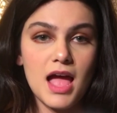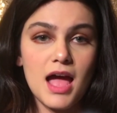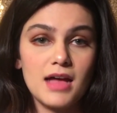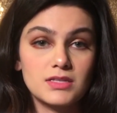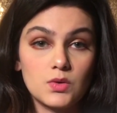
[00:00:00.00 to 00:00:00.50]

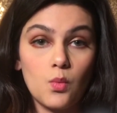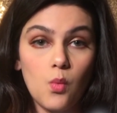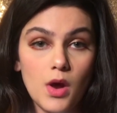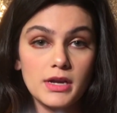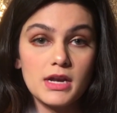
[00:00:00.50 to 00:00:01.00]
Ask
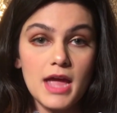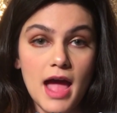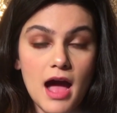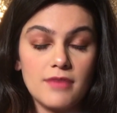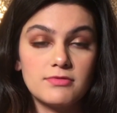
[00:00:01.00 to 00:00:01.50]
1.5
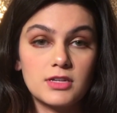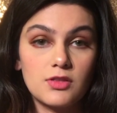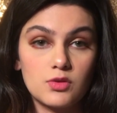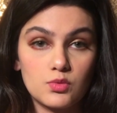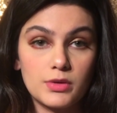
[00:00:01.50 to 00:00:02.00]
to
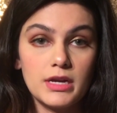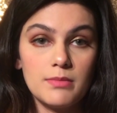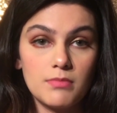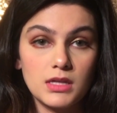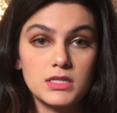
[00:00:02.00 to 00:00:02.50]
3
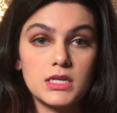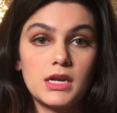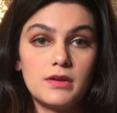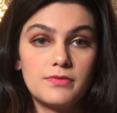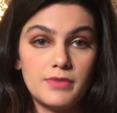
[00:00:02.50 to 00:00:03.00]
months
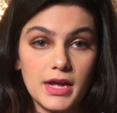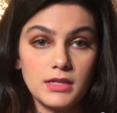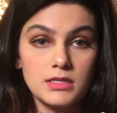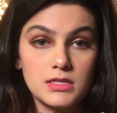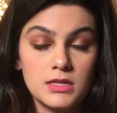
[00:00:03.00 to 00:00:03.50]
in
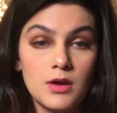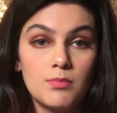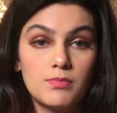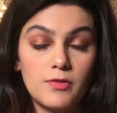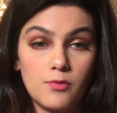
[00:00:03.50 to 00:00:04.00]
advance
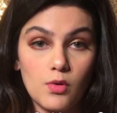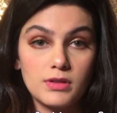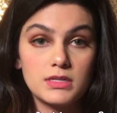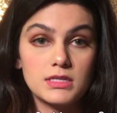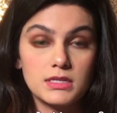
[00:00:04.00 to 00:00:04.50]
before
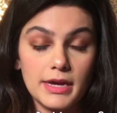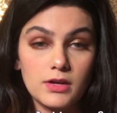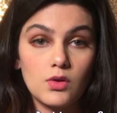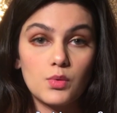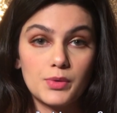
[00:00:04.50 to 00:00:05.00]
the
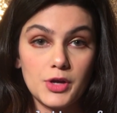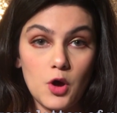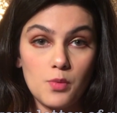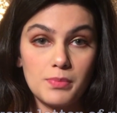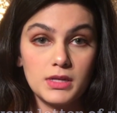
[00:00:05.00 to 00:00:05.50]
cycle
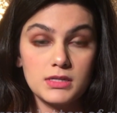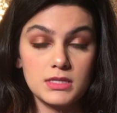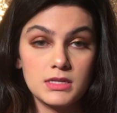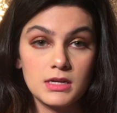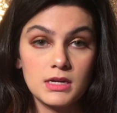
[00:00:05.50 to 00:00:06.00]

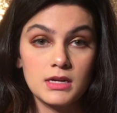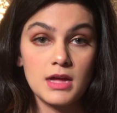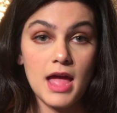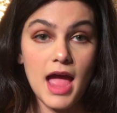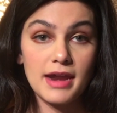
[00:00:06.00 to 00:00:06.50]
reopens
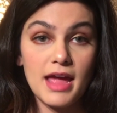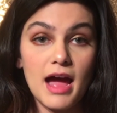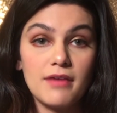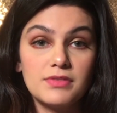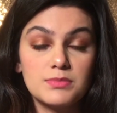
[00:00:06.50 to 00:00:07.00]
and
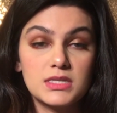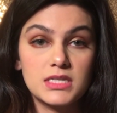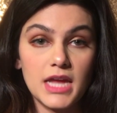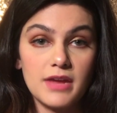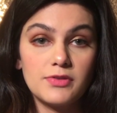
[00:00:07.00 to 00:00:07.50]
have them
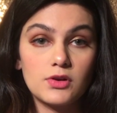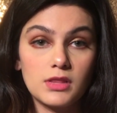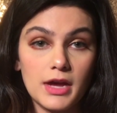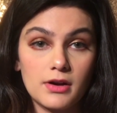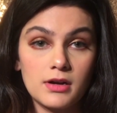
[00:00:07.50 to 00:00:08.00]
save your
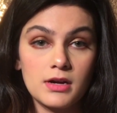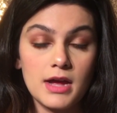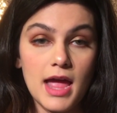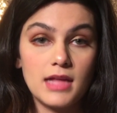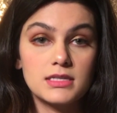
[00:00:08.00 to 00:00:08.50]
letter
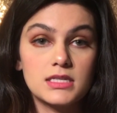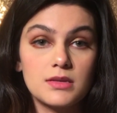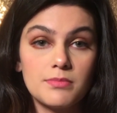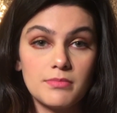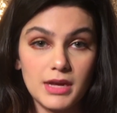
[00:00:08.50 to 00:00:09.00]
and
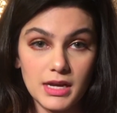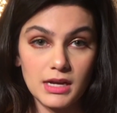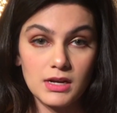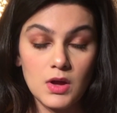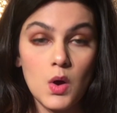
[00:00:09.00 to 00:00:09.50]
submit
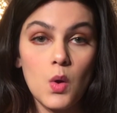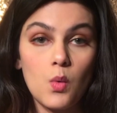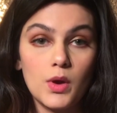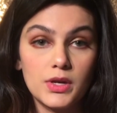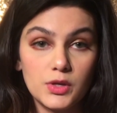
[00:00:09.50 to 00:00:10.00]
it
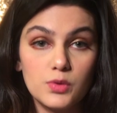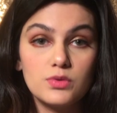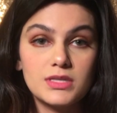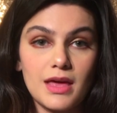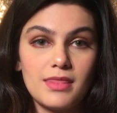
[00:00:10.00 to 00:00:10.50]
when you
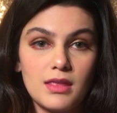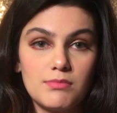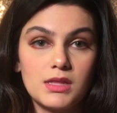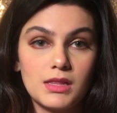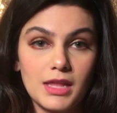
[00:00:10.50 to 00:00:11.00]
send them
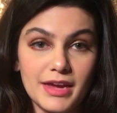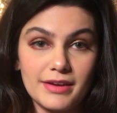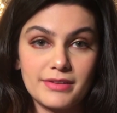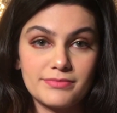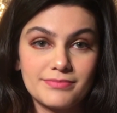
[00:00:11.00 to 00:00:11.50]
the
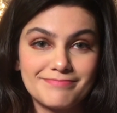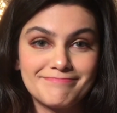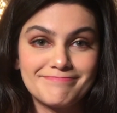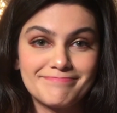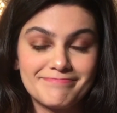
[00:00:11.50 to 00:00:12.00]
link.
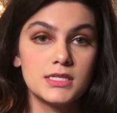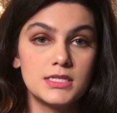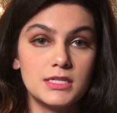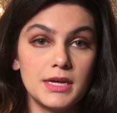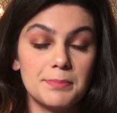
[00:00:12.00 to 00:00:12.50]

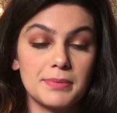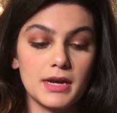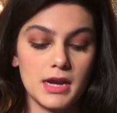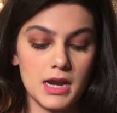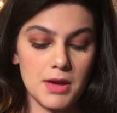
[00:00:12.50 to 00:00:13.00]
Tip
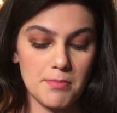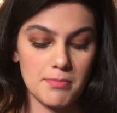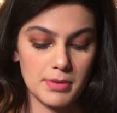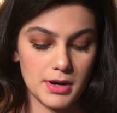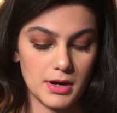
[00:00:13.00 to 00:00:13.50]

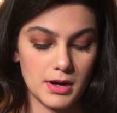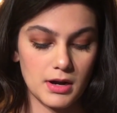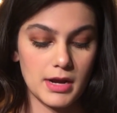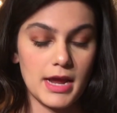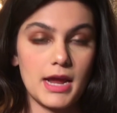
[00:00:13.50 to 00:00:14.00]

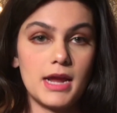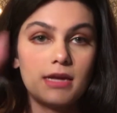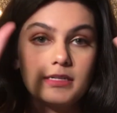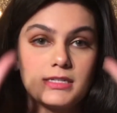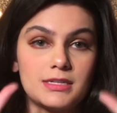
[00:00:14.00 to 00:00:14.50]
number
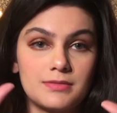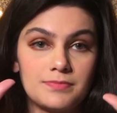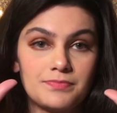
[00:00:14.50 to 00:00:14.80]
8.